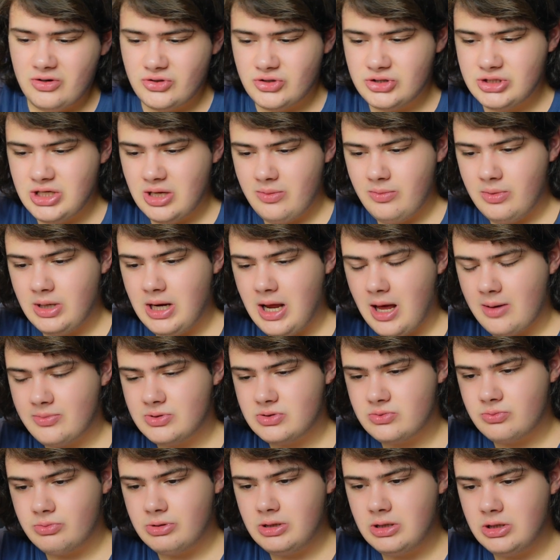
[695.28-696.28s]
entertainment
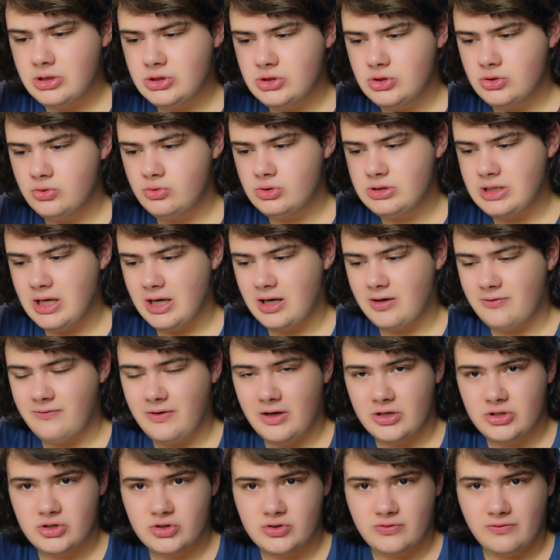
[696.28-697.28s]
apps really do take
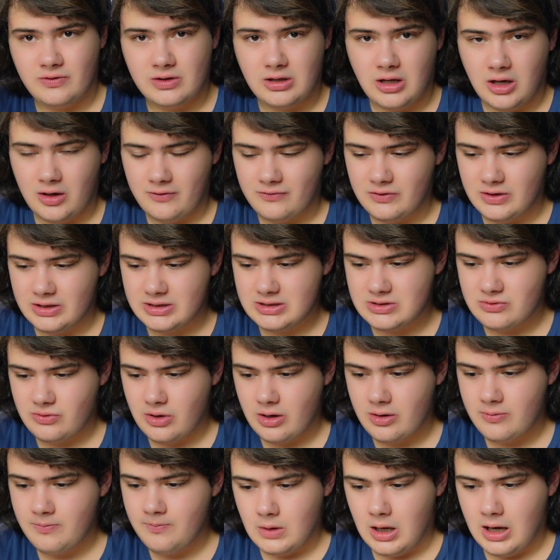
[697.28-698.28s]
advantage of a lot of this,
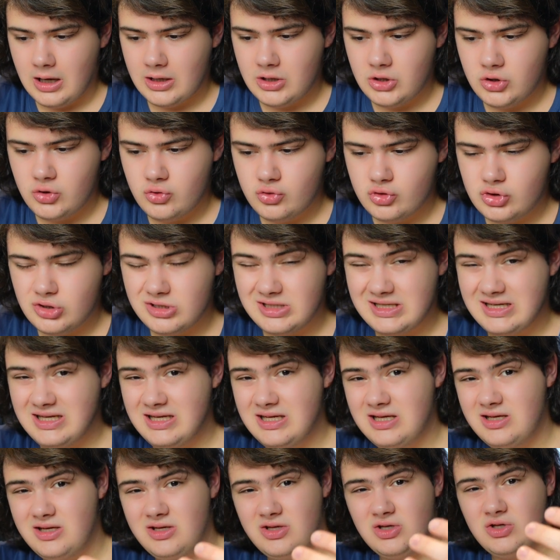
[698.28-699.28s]
right? I
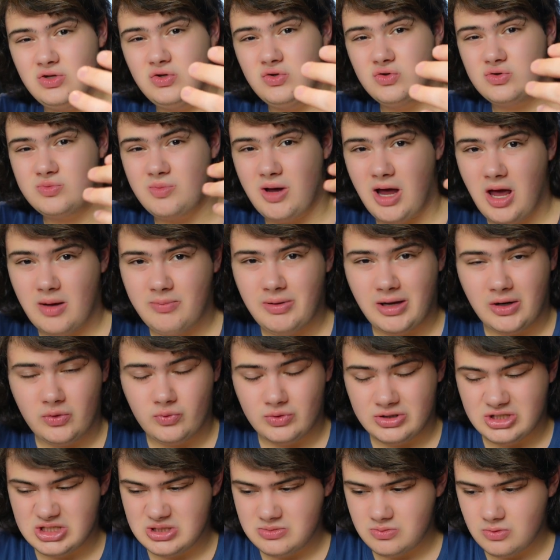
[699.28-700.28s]
usually use my iPad
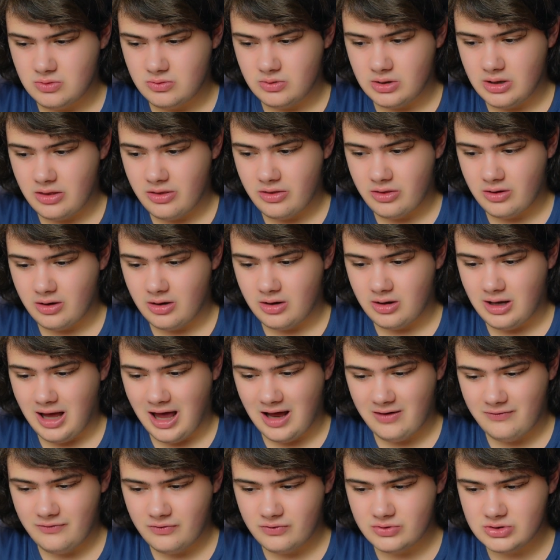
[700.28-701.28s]
with with uh,
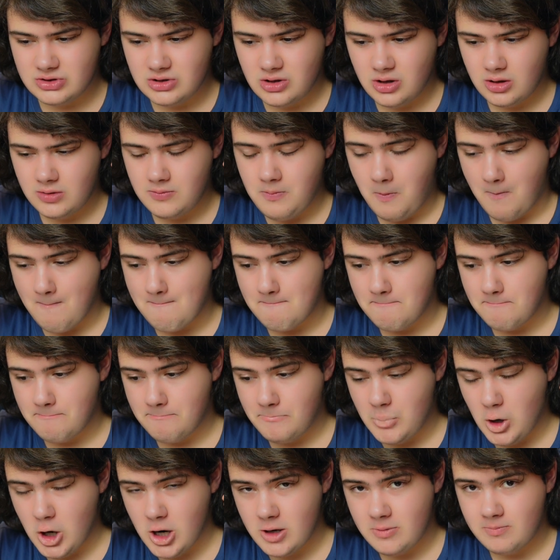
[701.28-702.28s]
headphones on,
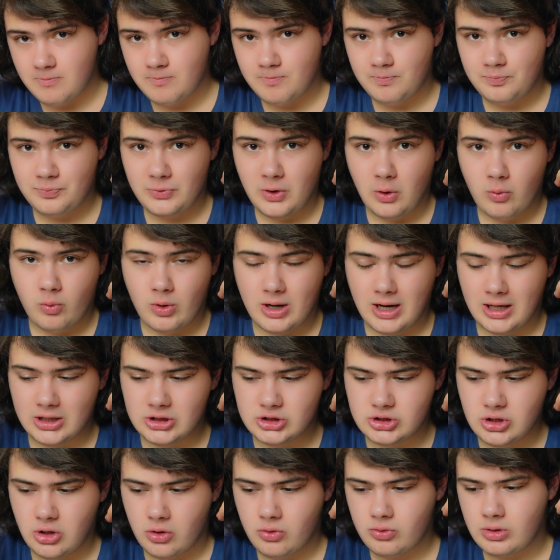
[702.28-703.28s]
but when I
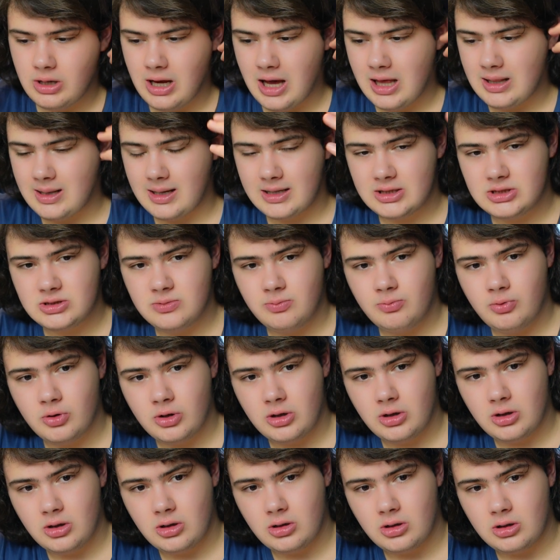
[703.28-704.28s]
don't, I like to
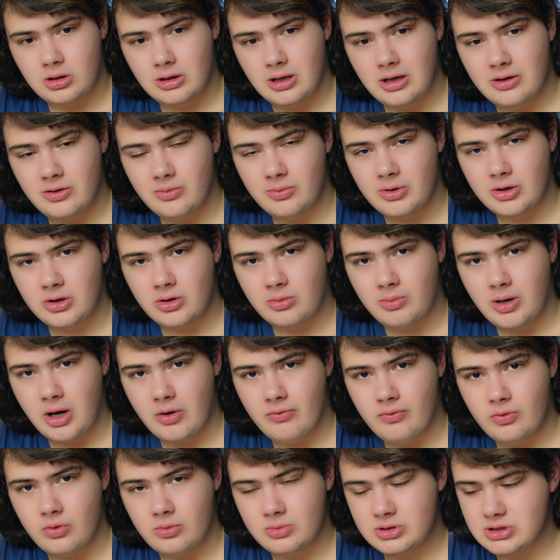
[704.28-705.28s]
put it on in the middle of my
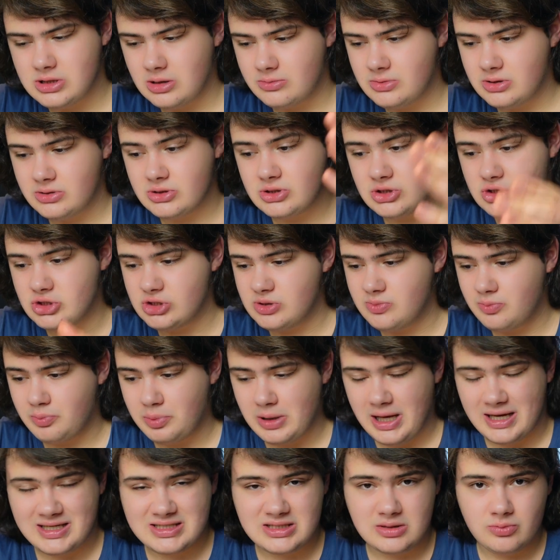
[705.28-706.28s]
room and sometimes just
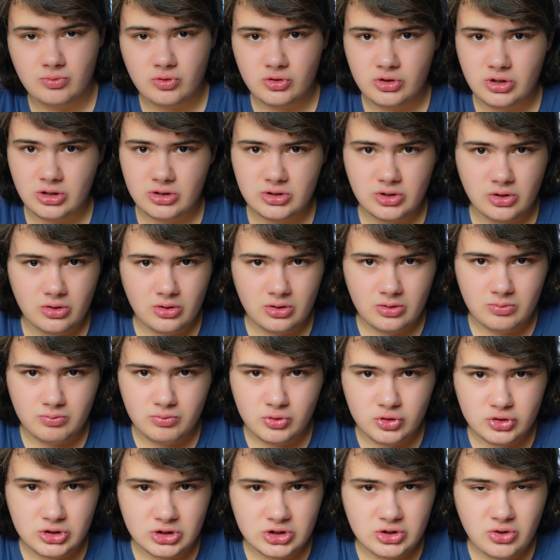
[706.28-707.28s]
blast some music
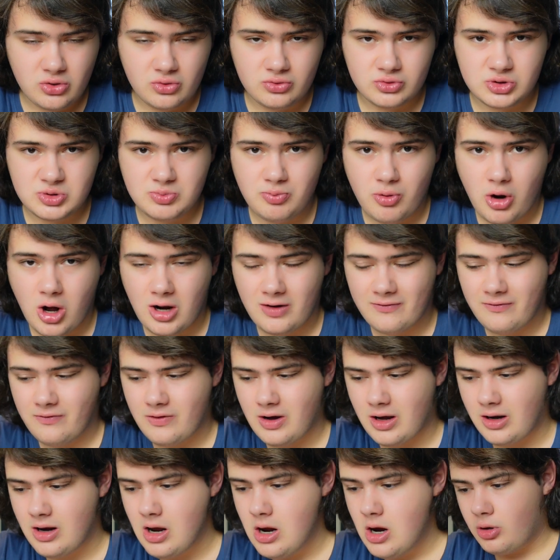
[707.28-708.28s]
music through
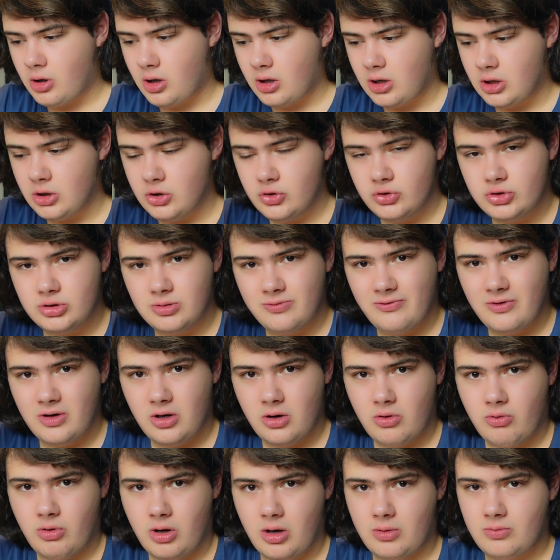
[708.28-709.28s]
Spotify, put on a YouTube
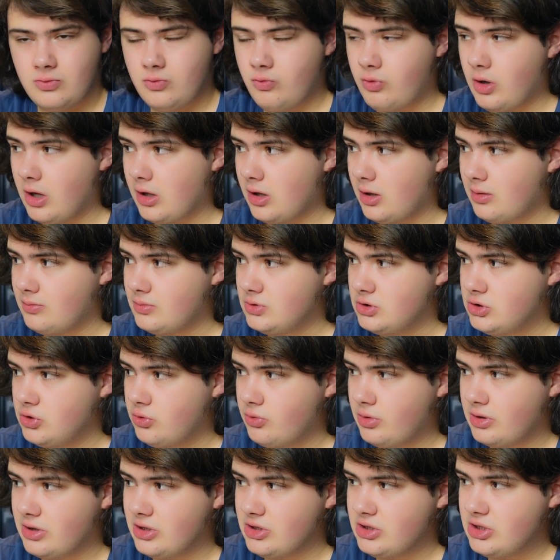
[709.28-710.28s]
video while I'm while I'm doing the